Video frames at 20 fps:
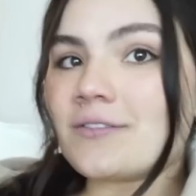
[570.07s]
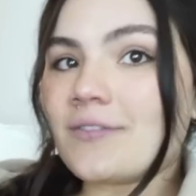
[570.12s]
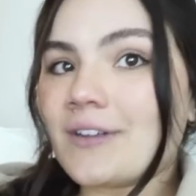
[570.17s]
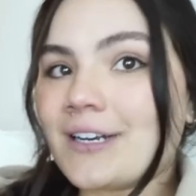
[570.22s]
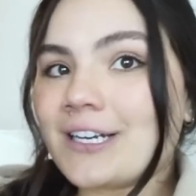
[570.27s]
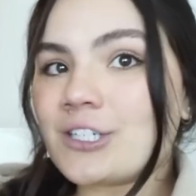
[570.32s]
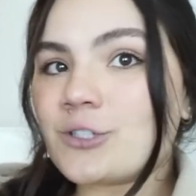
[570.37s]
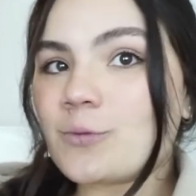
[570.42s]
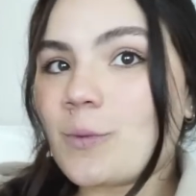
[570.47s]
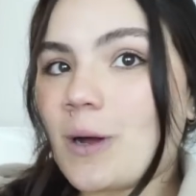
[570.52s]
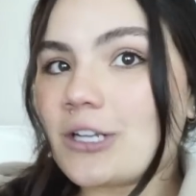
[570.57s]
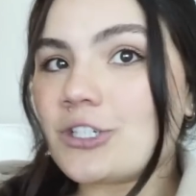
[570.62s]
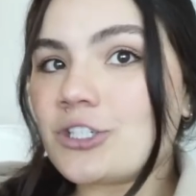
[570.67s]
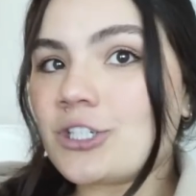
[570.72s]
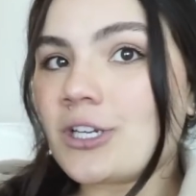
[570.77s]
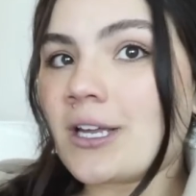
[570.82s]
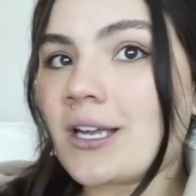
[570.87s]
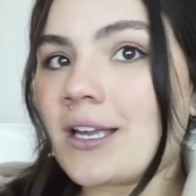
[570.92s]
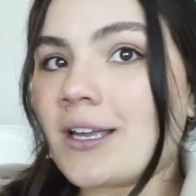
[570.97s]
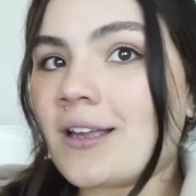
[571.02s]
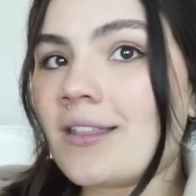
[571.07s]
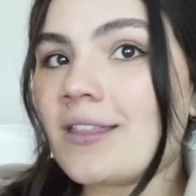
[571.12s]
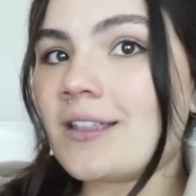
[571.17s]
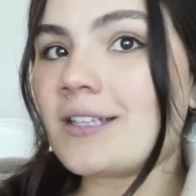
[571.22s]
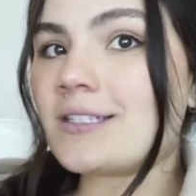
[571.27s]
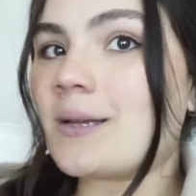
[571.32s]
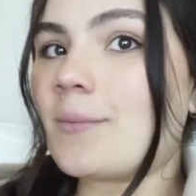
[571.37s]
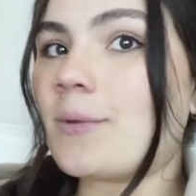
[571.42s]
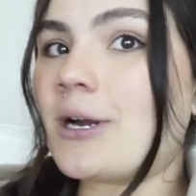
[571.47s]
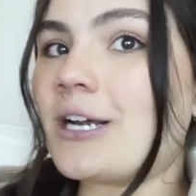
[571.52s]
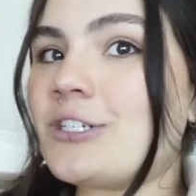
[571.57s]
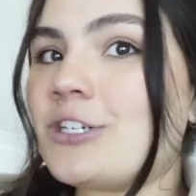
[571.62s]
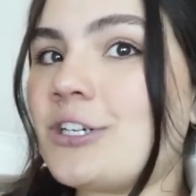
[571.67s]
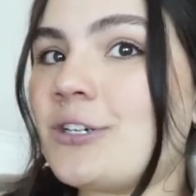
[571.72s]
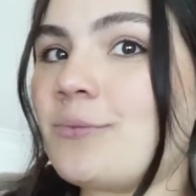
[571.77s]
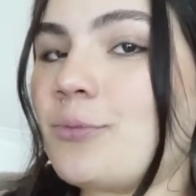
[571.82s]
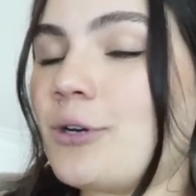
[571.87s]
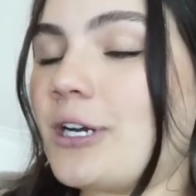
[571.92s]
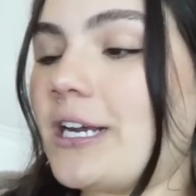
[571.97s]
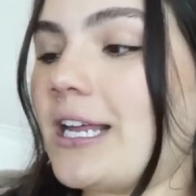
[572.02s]
finished watching The Summer I
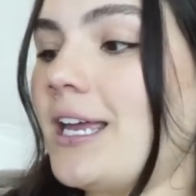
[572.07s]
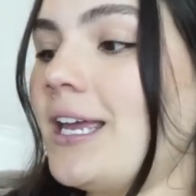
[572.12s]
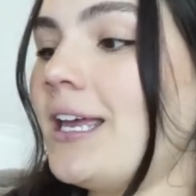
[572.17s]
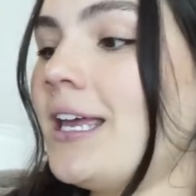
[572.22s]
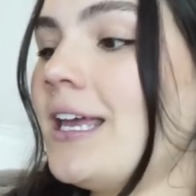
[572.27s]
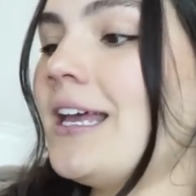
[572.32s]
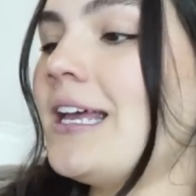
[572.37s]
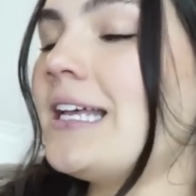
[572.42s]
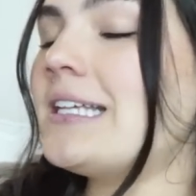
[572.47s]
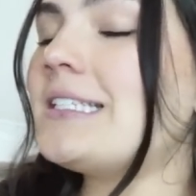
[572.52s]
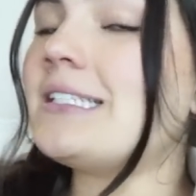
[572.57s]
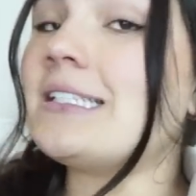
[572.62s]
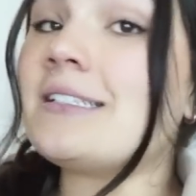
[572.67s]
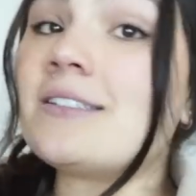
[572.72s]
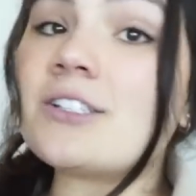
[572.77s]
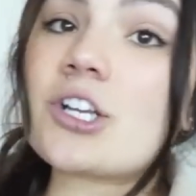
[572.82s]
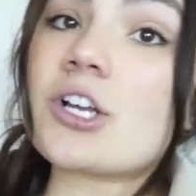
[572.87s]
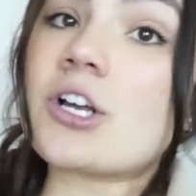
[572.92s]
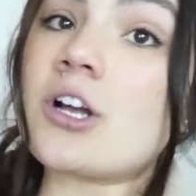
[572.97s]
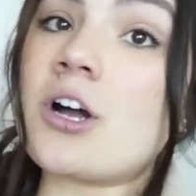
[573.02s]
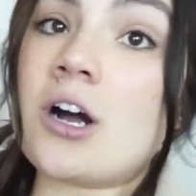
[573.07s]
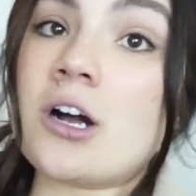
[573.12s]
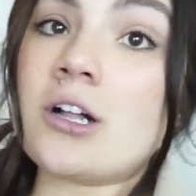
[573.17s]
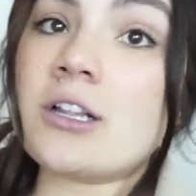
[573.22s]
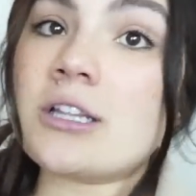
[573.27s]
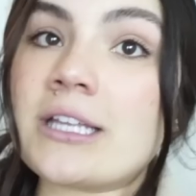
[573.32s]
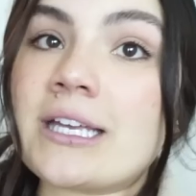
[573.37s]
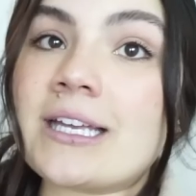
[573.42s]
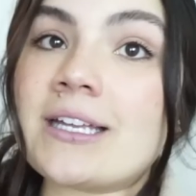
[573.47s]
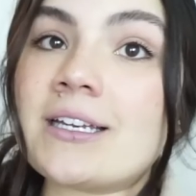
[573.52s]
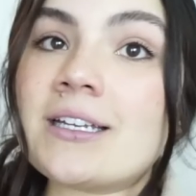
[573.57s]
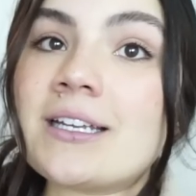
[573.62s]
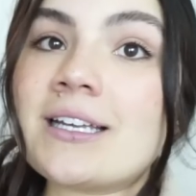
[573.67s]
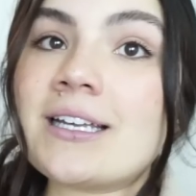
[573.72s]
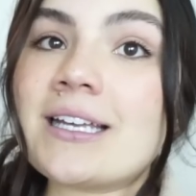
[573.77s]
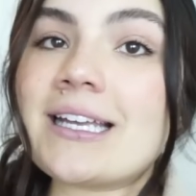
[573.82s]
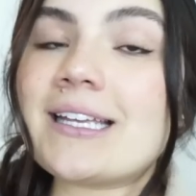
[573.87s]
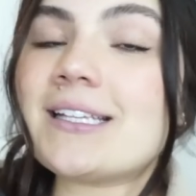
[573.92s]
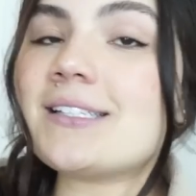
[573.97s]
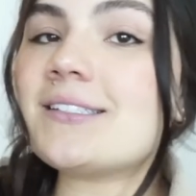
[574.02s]
Turned Pretty, since Colin
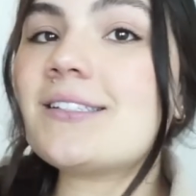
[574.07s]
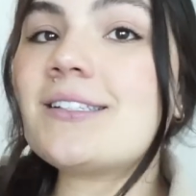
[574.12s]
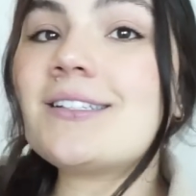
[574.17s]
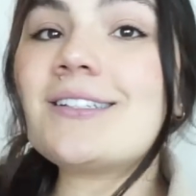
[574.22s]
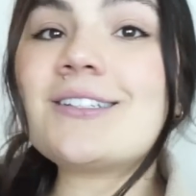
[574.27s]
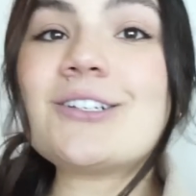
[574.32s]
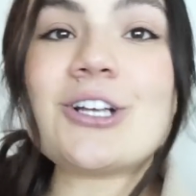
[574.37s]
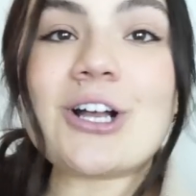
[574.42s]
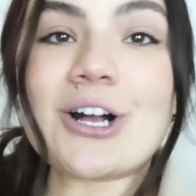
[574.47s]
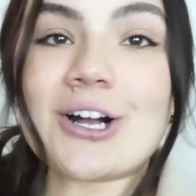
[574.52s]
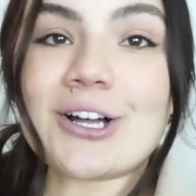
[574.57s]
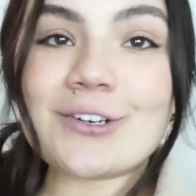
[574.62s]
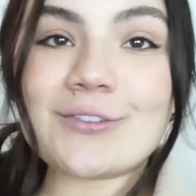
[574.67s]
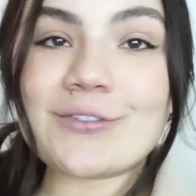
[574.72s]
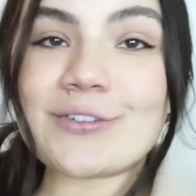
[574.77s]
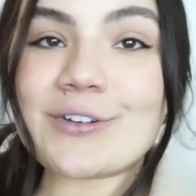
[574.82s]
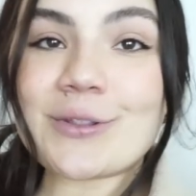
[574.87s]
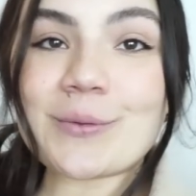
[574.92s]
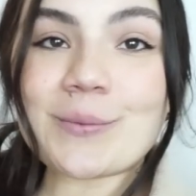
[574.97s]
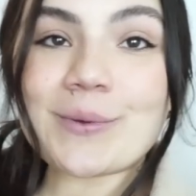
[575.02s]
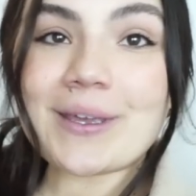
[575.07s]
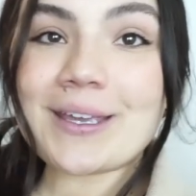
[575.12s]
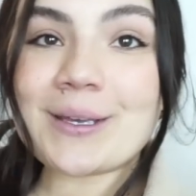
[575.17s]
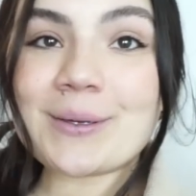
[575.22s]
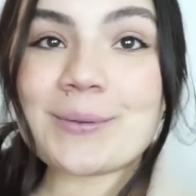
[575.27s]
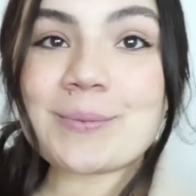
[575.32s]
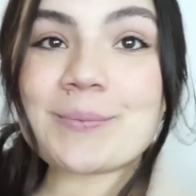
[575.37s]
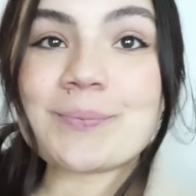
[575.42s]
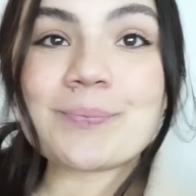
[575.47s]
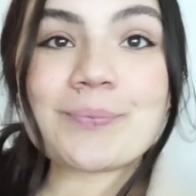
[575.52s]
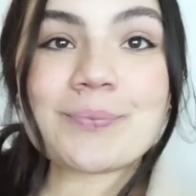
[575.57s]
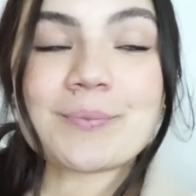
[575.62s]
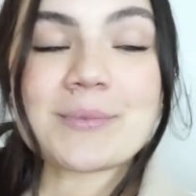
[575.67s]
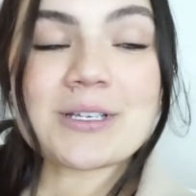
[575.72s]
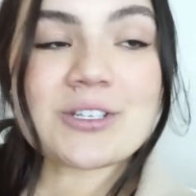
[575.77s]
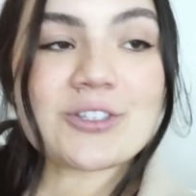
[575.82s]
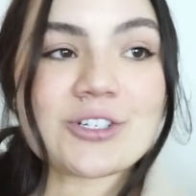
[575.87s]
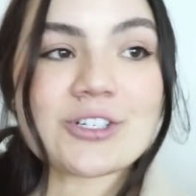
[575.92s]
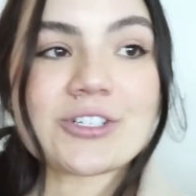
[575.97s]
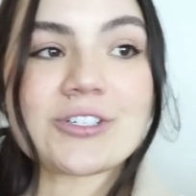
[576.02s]
is gone for the week,
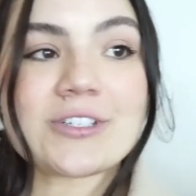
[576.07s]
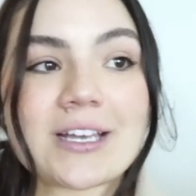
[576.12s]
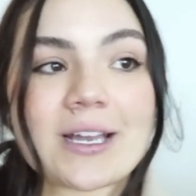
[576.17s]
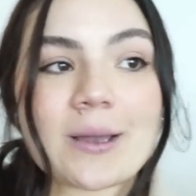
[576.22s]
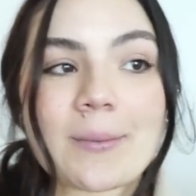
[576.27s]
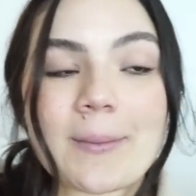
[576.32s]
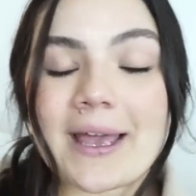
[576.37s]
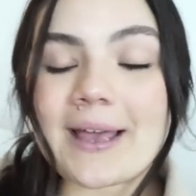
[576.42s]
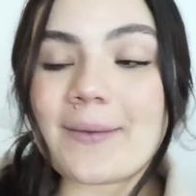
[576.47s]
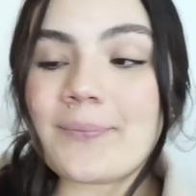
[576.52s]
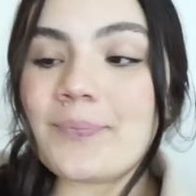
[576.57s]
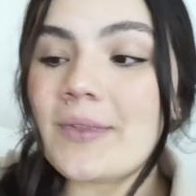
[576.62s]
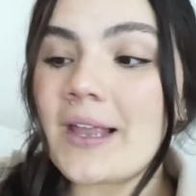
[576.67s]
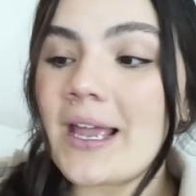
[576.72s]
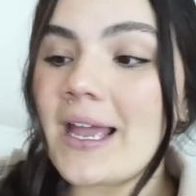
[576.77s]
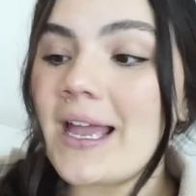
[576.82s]
Mr. Sick Man.